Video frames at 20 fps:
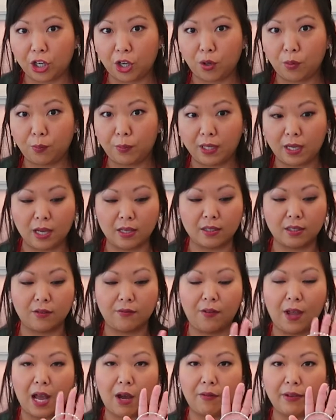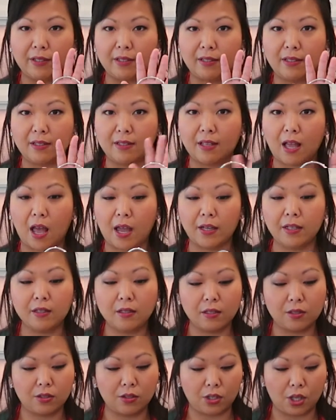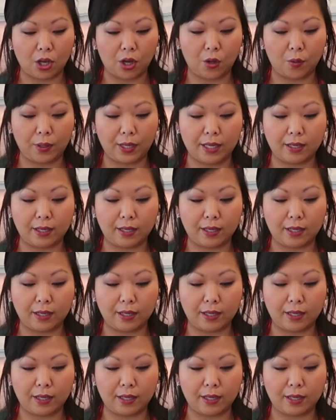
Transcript: dough because of how it's designed. So